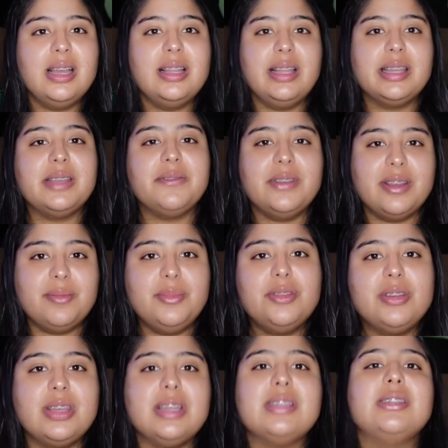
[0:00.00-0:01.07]
Like, if you have
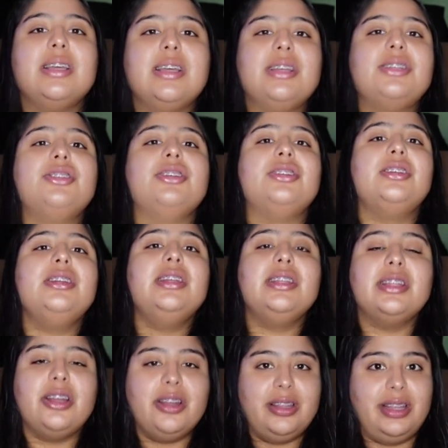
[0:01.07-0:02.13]
mucus, like, it's just sitting
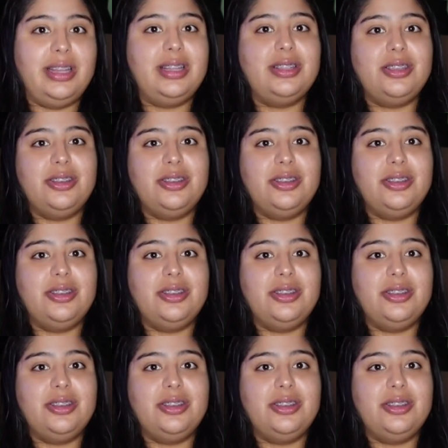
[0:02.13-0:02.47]
there, like,